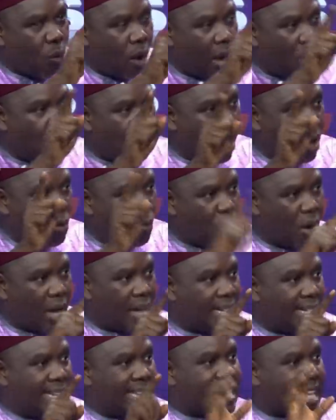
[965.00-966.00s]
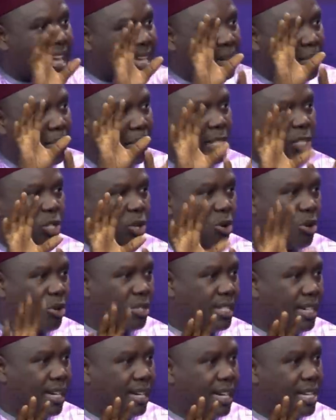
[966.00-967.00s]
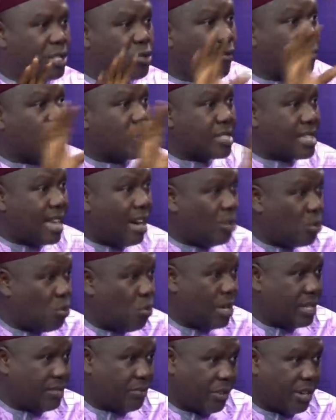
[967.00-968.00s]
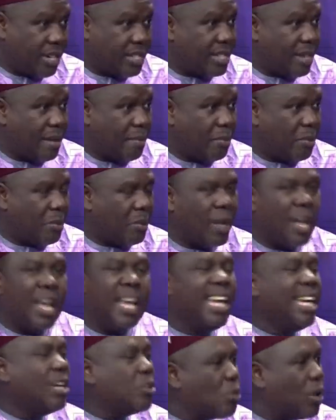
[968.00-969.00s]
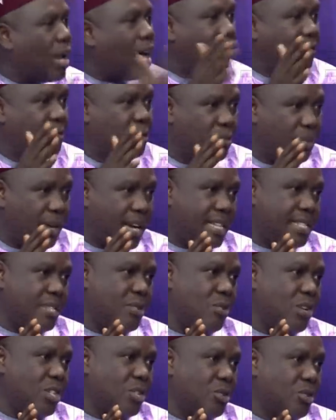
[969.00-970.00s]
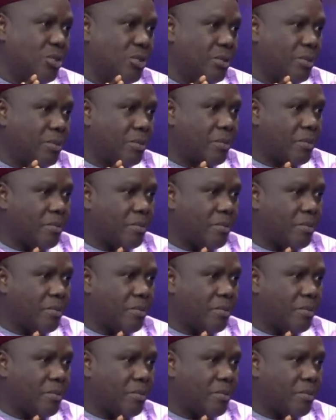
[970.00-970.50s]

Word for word: one, one, one, these are the major contenders. So for southwest, for example, it will have to be Asiwaju. All right,